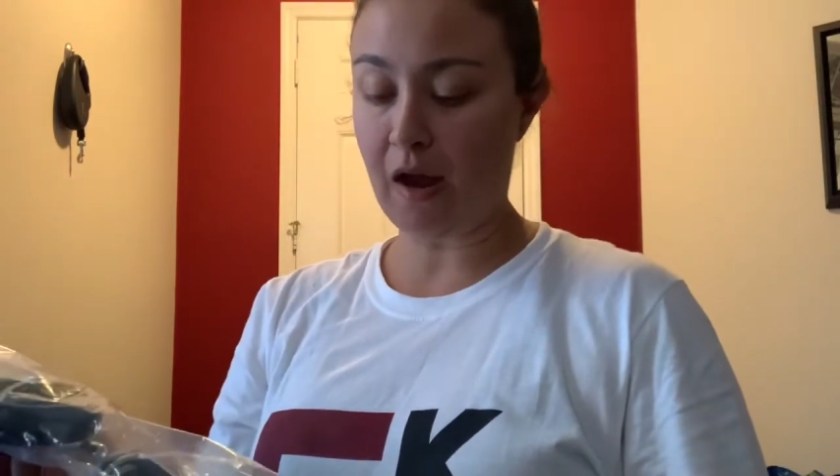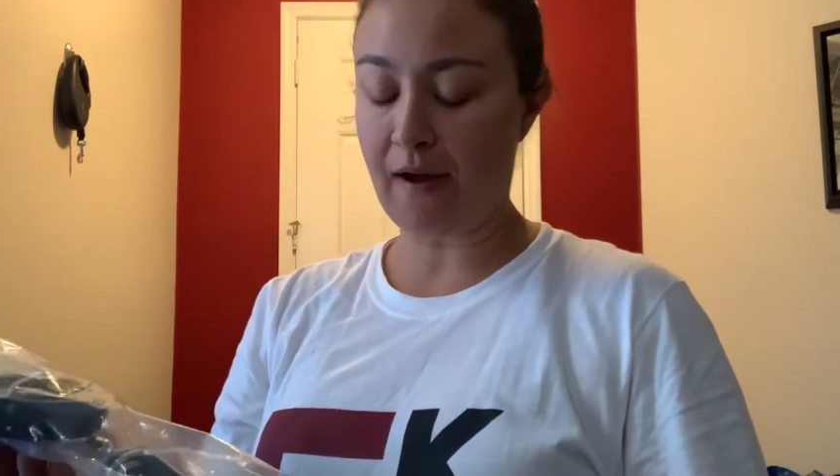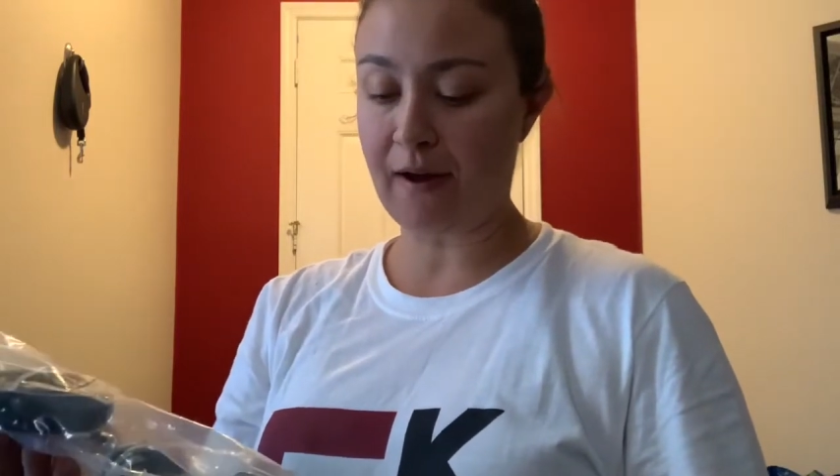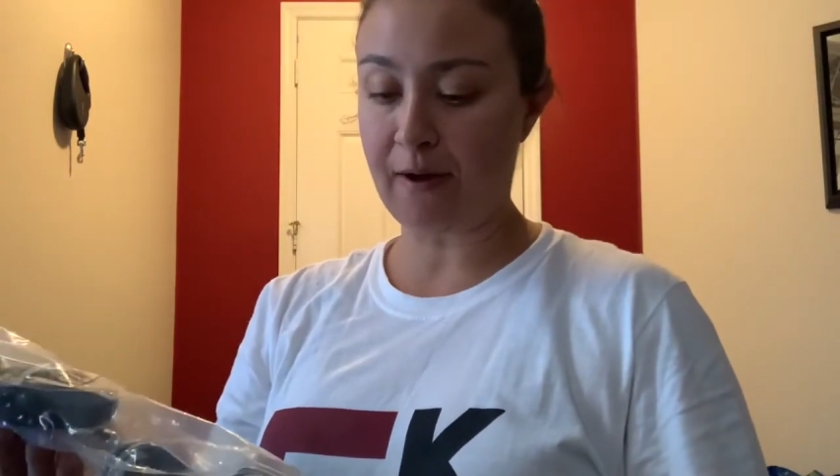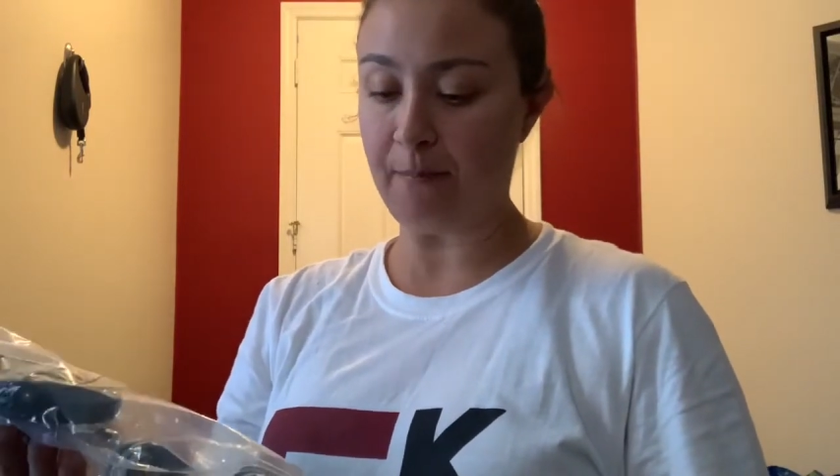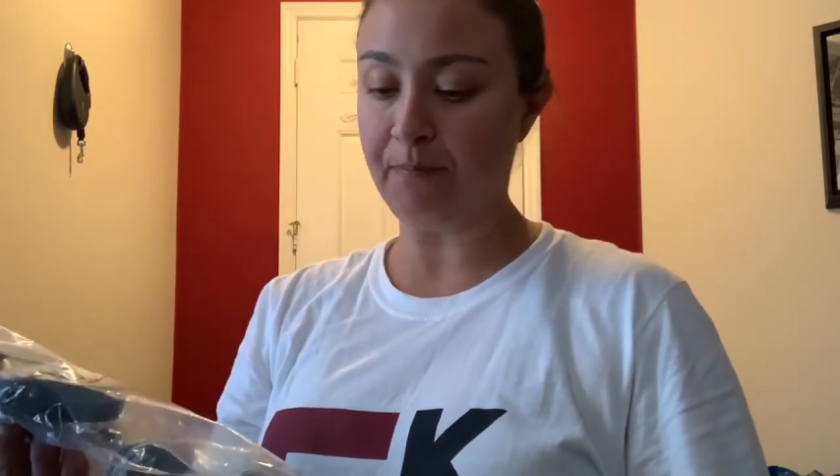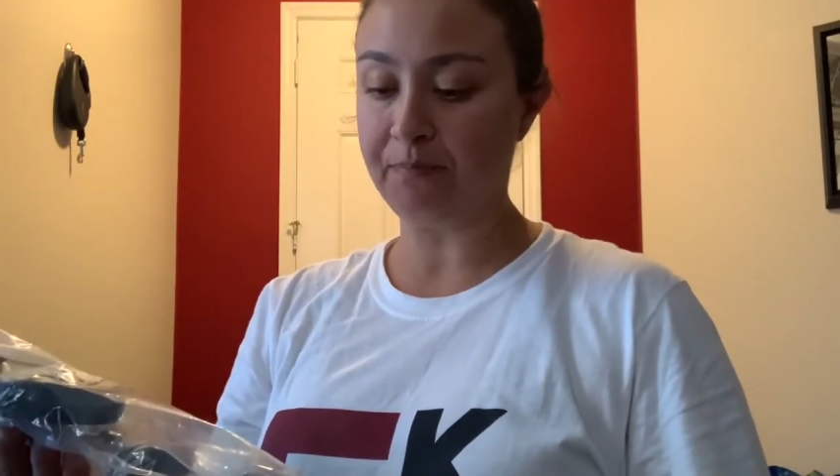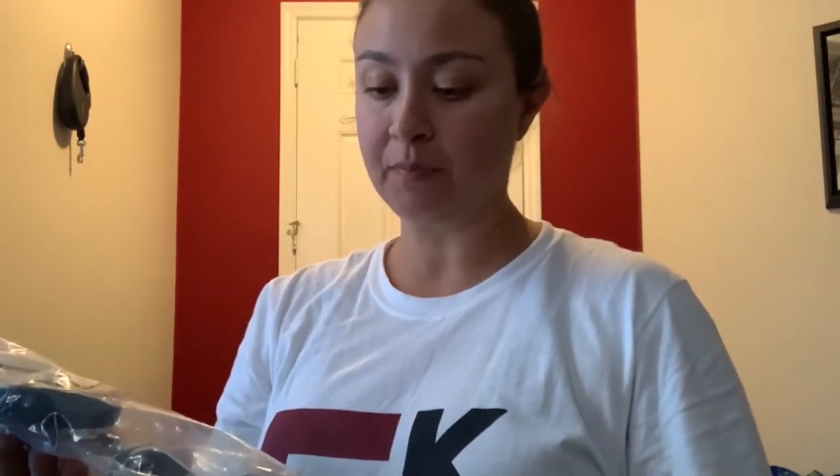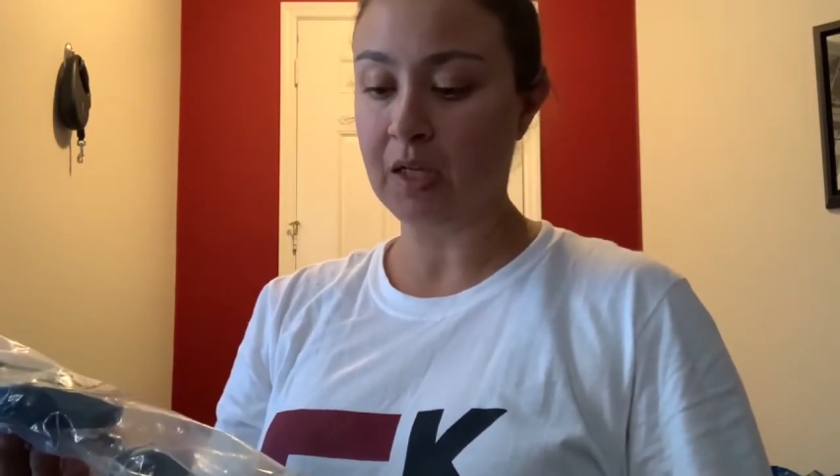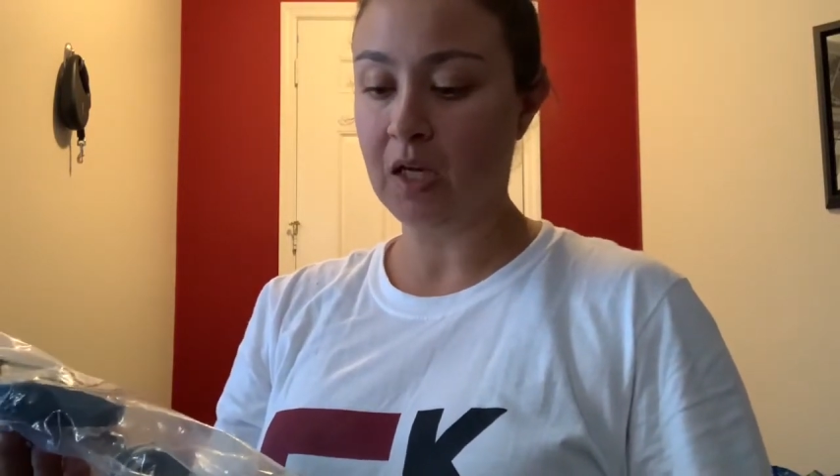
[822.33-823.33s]

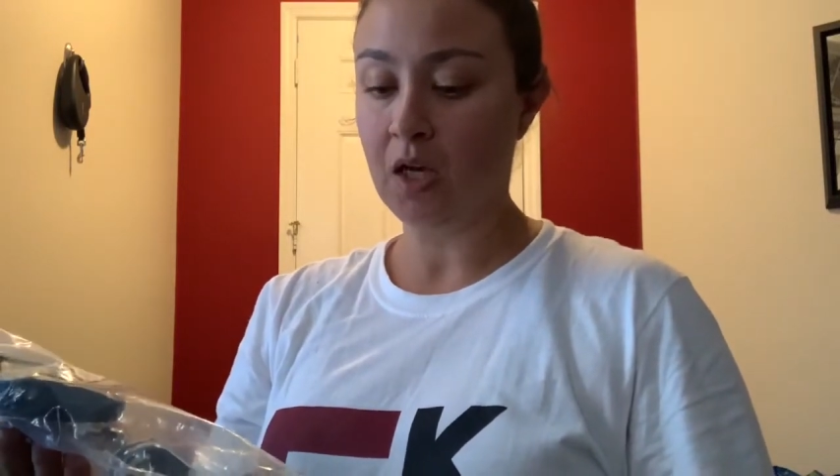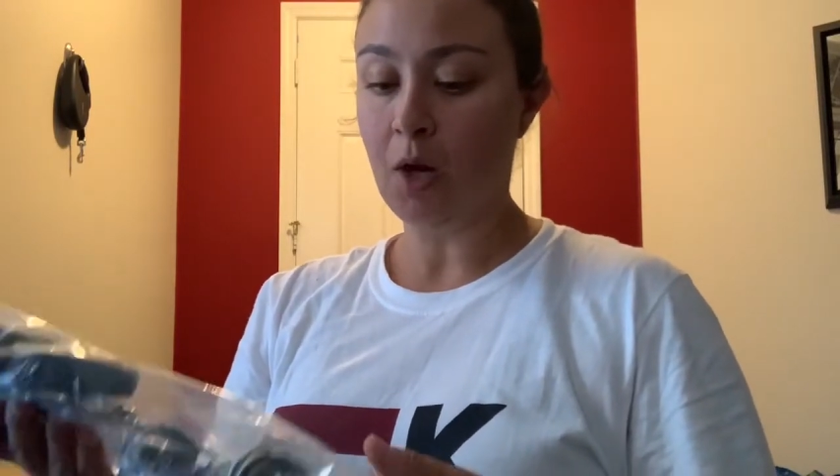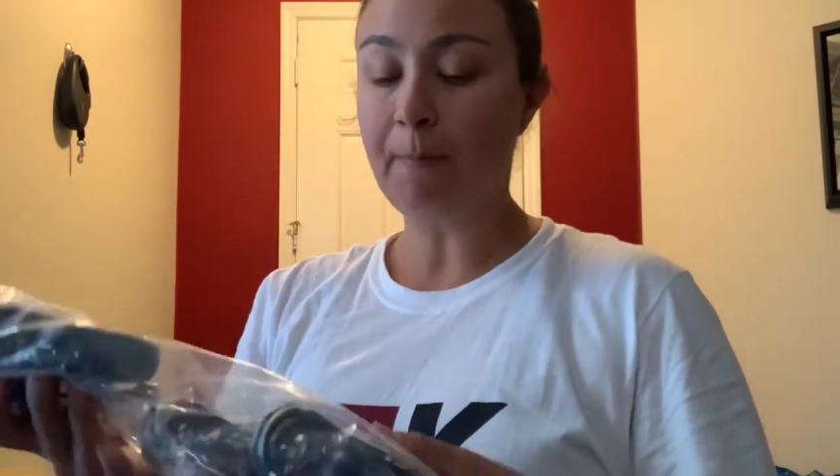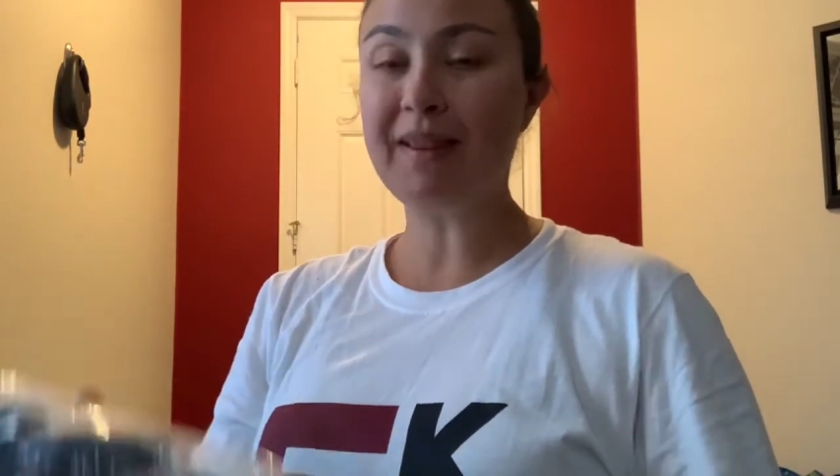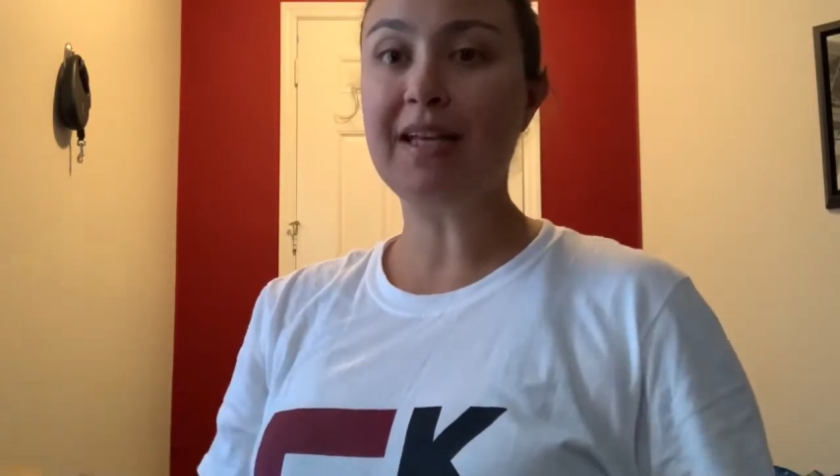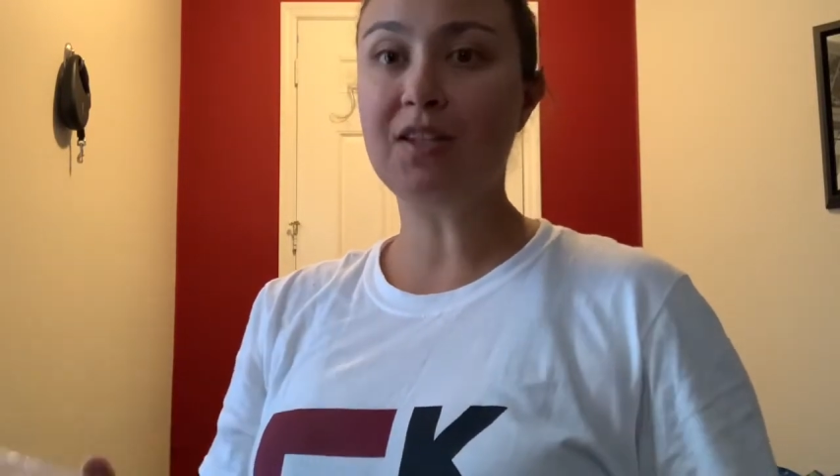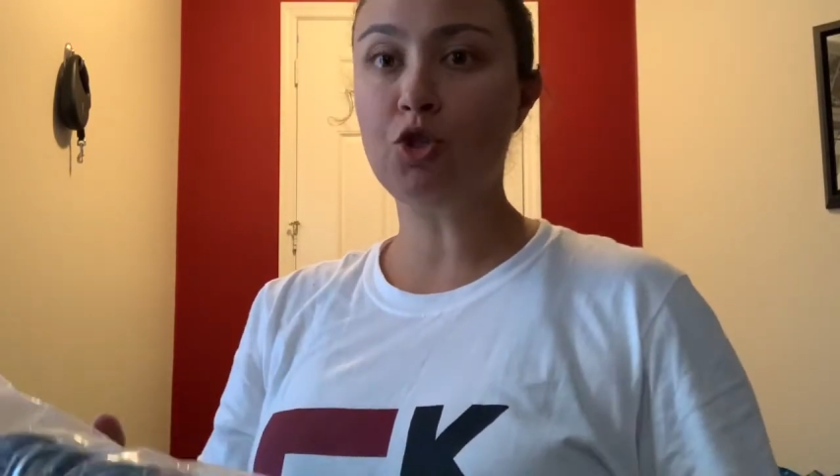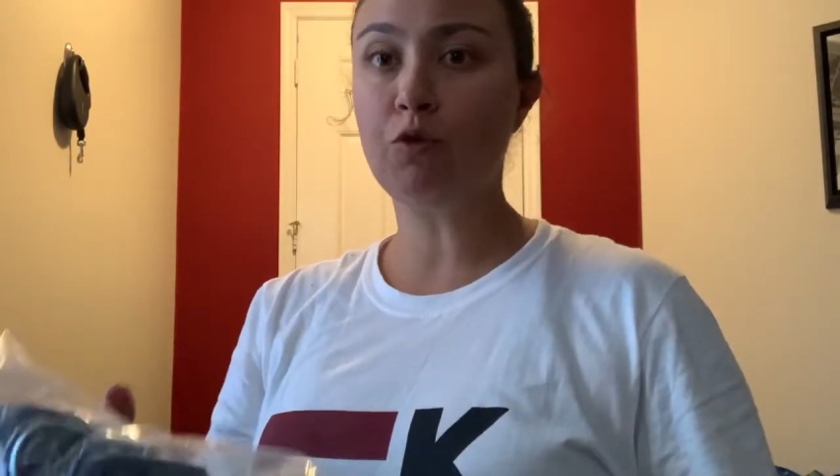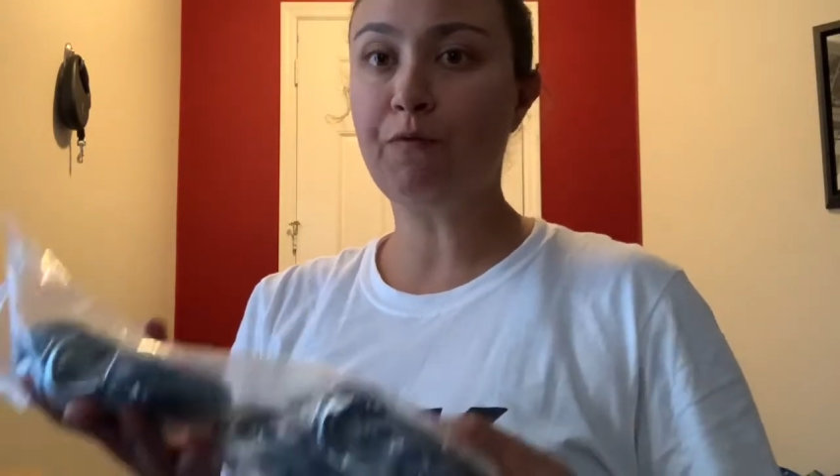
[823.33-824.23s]
Um, but they do